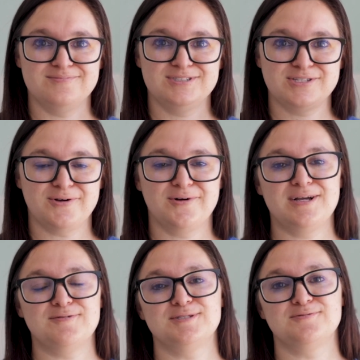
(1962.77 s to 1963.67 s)
So
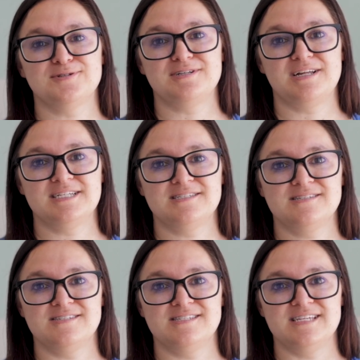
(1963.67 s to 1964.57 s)
it was really nice
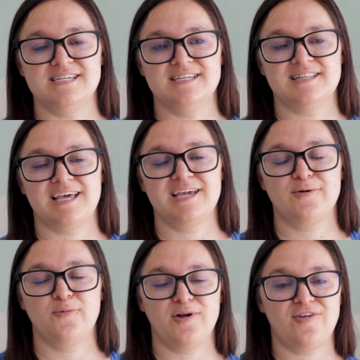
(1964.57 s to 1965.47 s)
to see
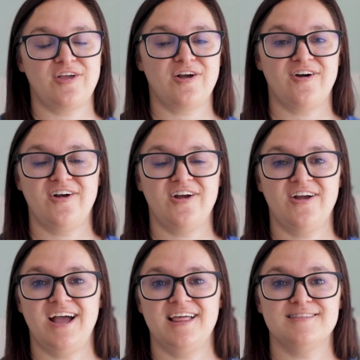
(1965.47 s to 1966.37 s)
like where they
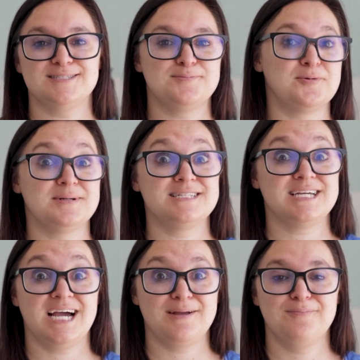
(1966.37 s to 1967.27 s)
are at this moment in
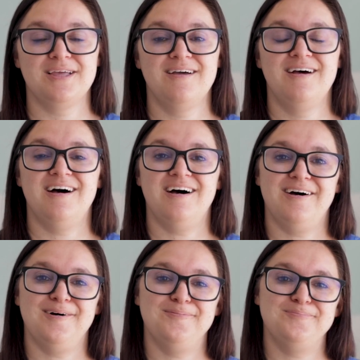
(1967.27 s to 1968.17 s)
time.
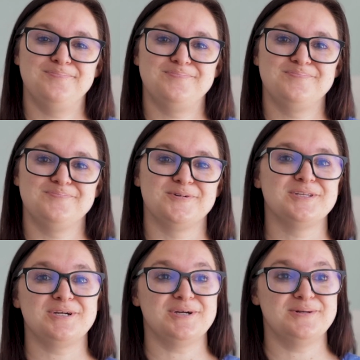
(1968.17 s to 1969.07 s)

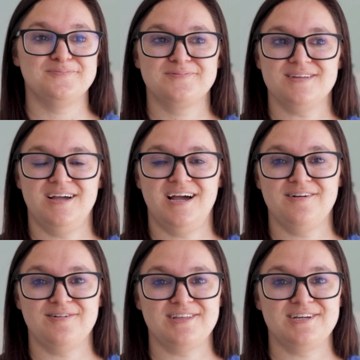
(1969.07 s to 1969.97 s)
Really good.
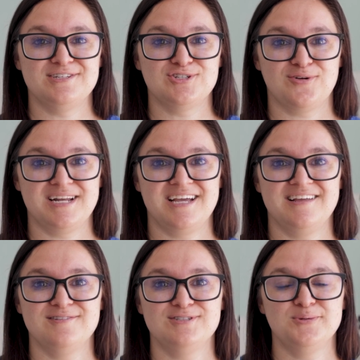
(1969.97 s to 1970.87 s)
I really enjoyed
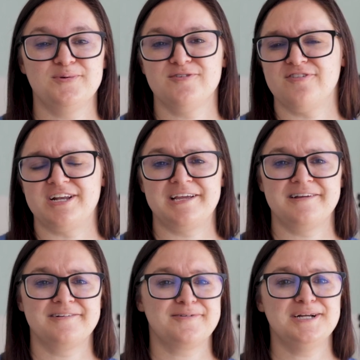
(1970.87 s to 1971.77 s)
it. Super
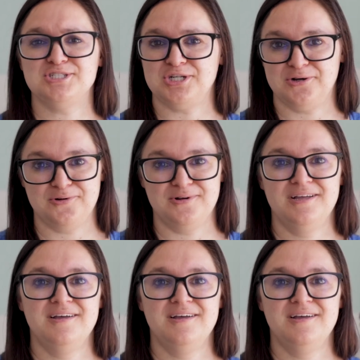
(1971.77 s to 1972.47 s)
funny, great show.